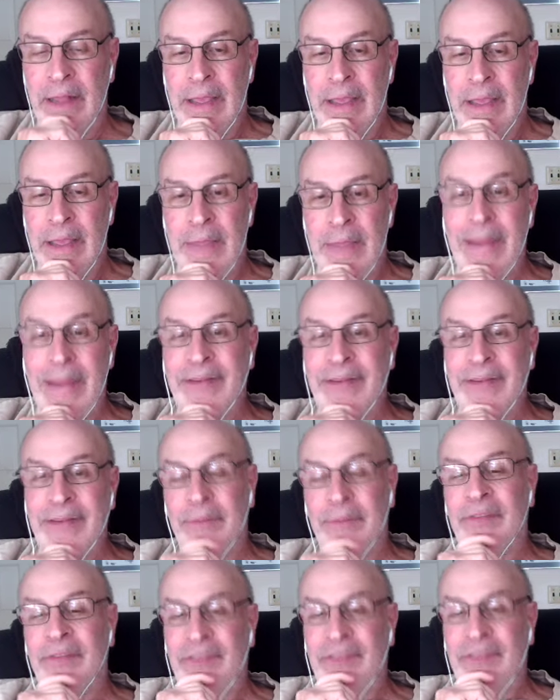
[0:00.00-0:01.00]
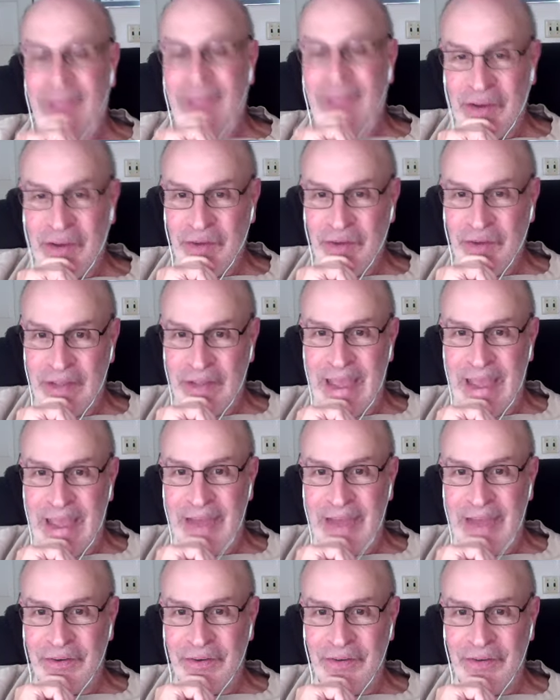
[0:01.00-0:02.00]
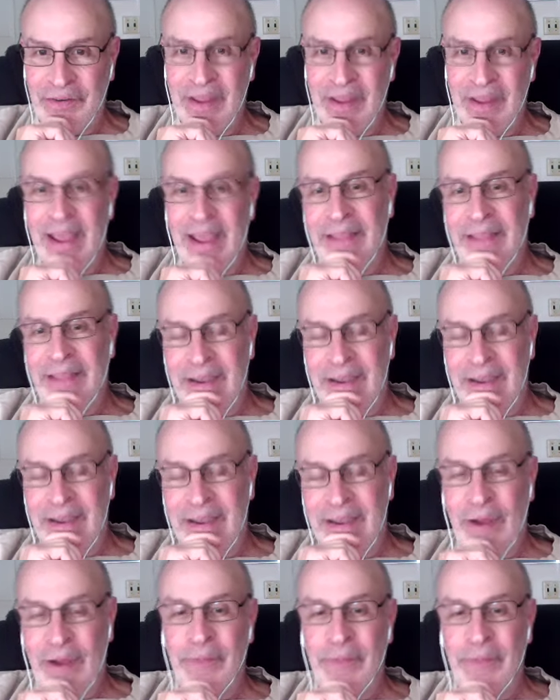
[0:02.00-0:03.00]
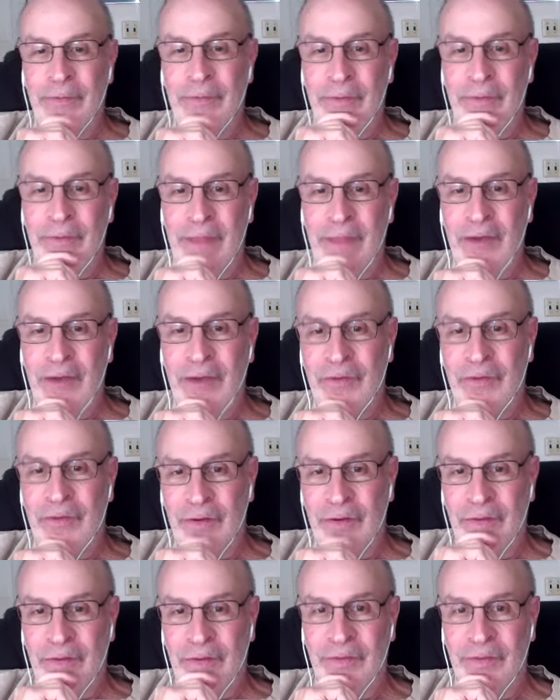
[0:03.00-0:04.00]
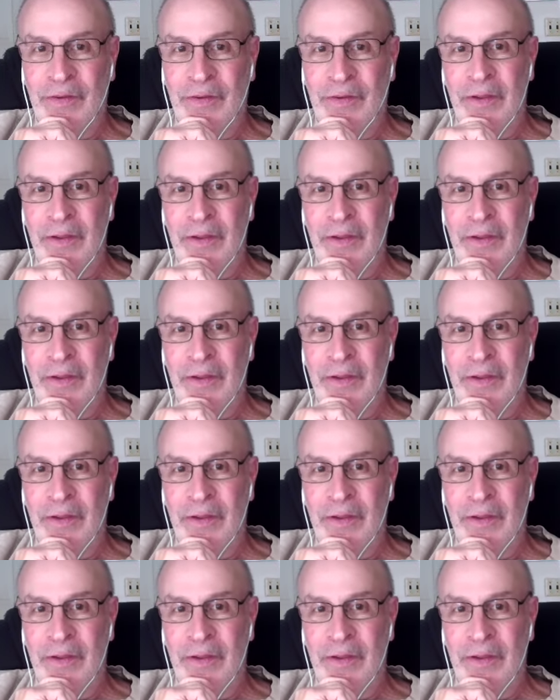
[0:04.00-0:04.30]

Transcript: he made some sensational catches, and then he dropped a few that he shouldn't have. So